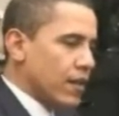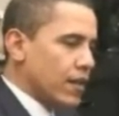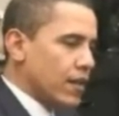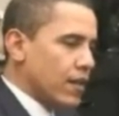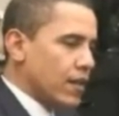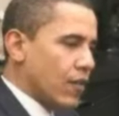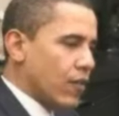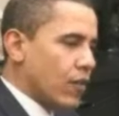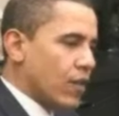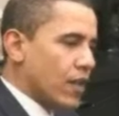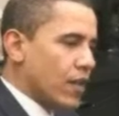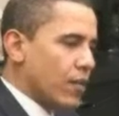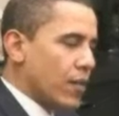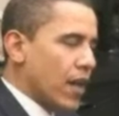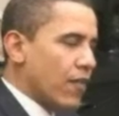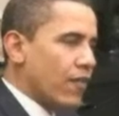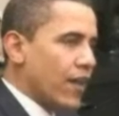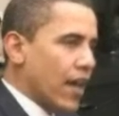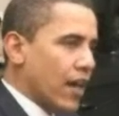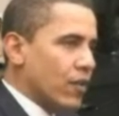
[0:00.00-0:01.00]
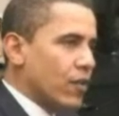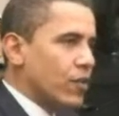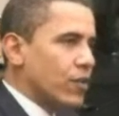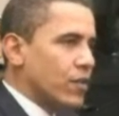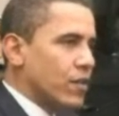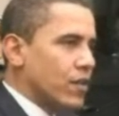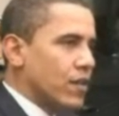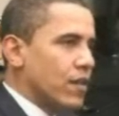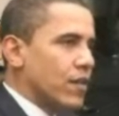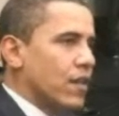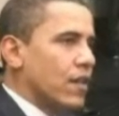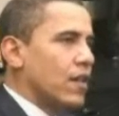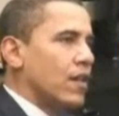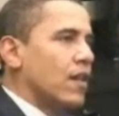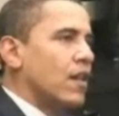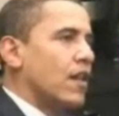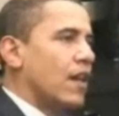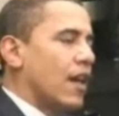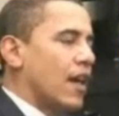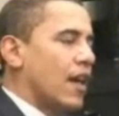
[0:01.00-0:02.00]
differently about values,
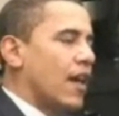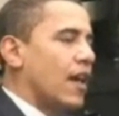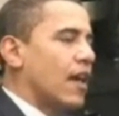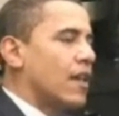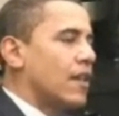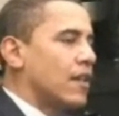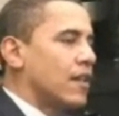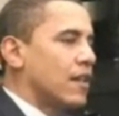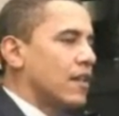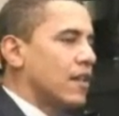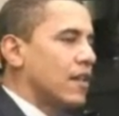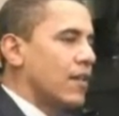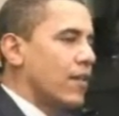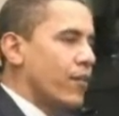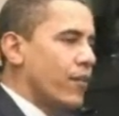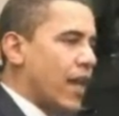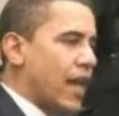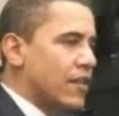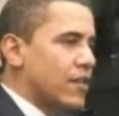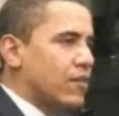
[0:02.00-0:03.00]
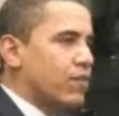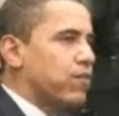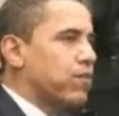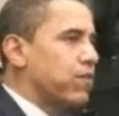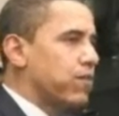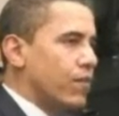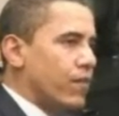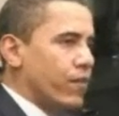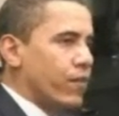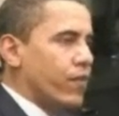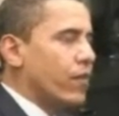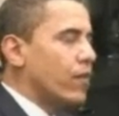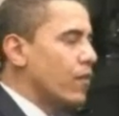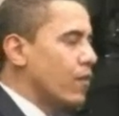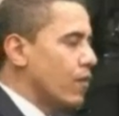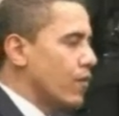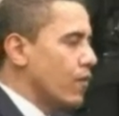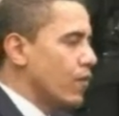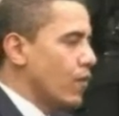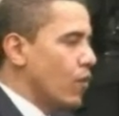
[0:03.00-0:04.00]
and that's
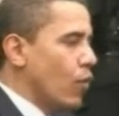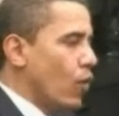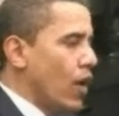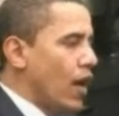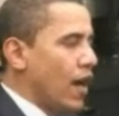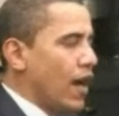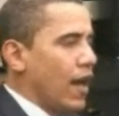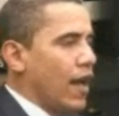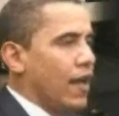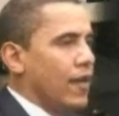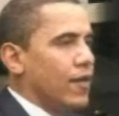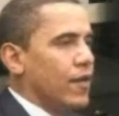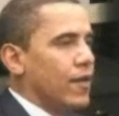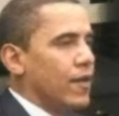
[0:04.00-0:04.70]
why